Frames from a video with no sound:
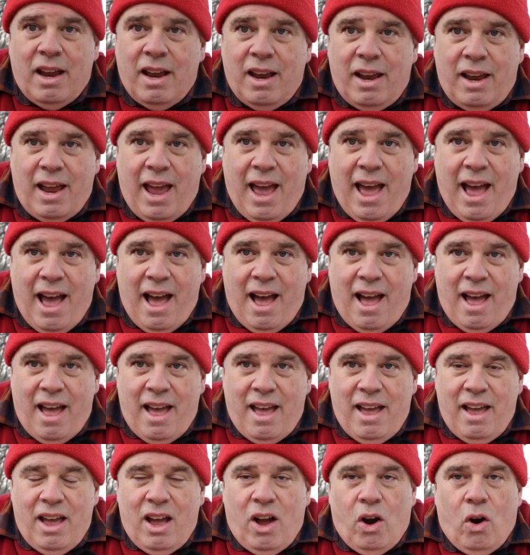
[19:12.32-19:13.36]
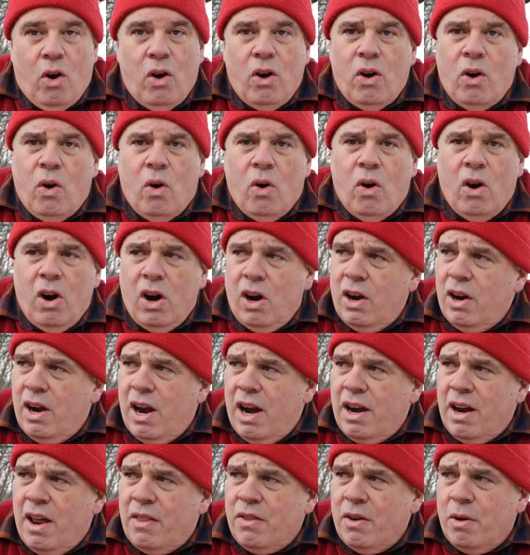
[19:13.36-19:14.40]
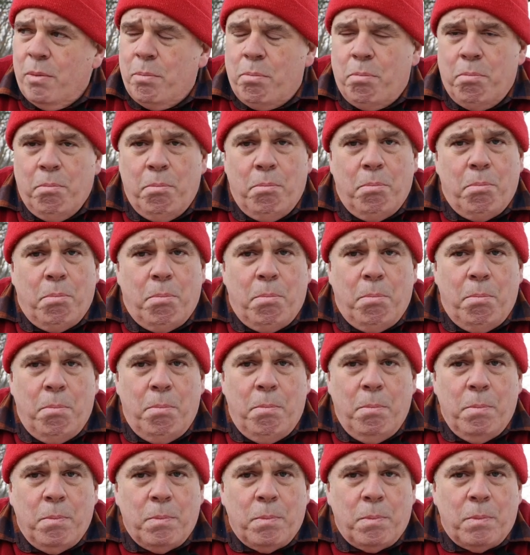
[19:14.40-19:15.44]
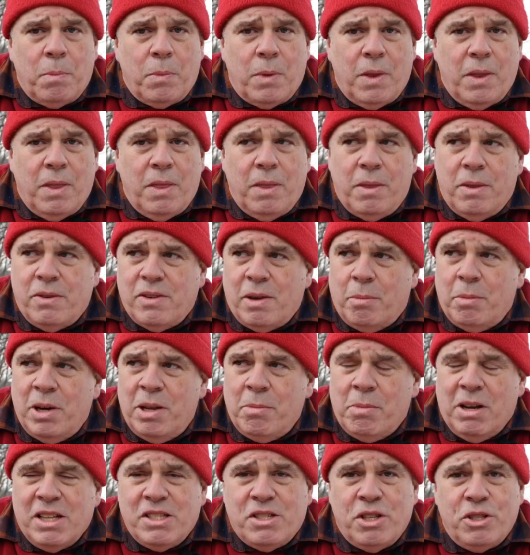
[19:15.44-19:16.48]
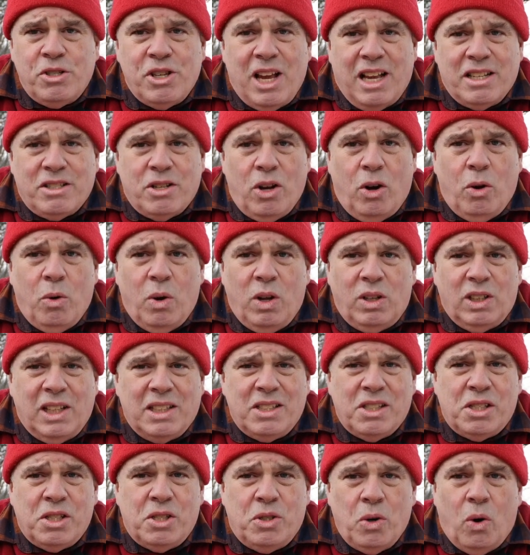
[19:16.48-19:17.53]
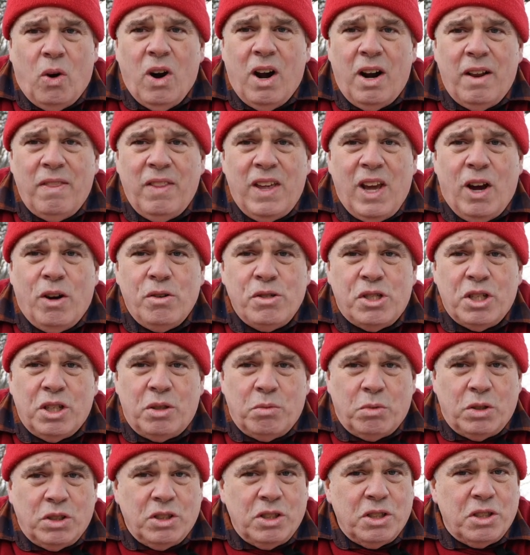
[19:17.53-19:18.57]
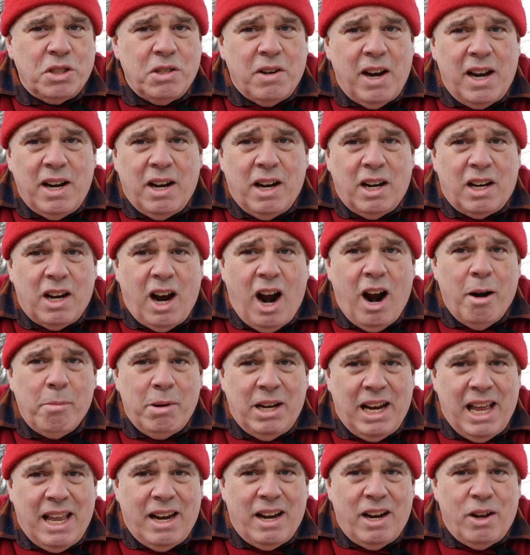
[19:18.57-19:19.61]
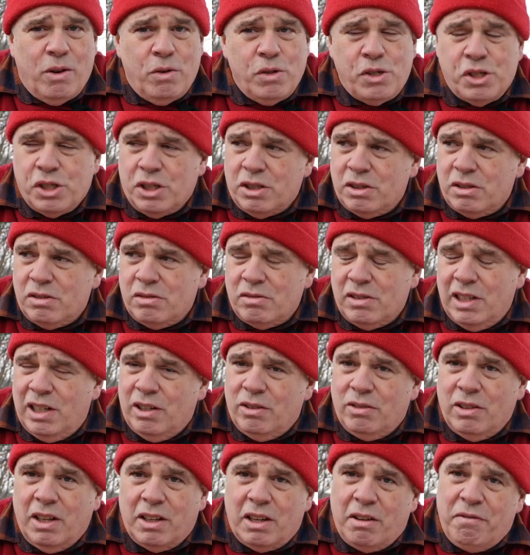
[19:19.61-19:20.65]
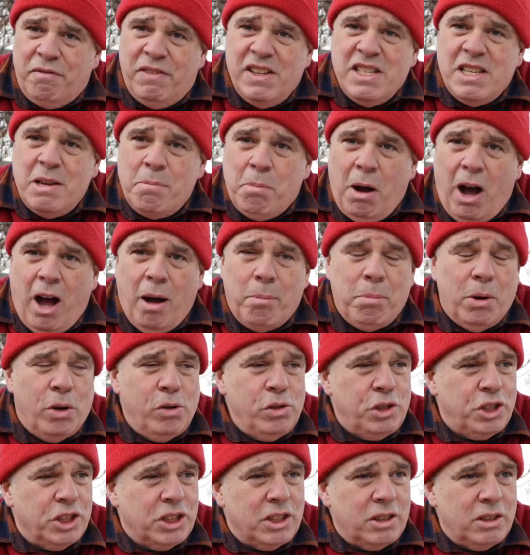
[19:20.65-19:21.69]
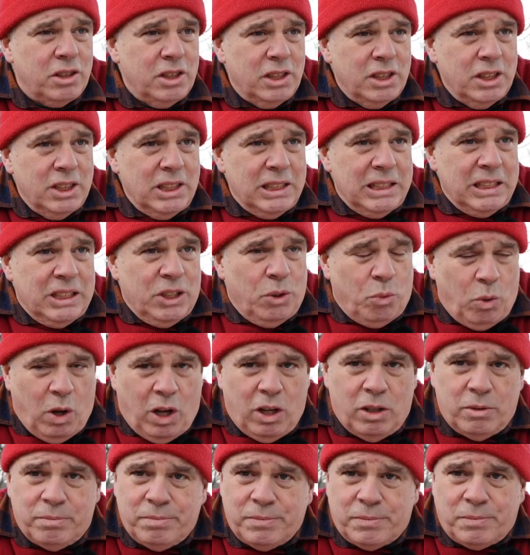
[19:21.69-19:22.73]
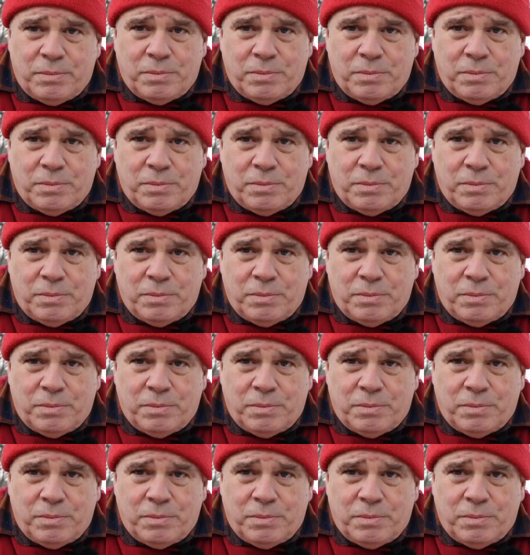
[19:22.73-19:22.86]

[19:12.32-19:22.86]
Yeah. Or another, somebody might suggest, oh, well, let's store it in the ocean. We'll just create a carbonated ocean, like a fizzy pop ocean. Well,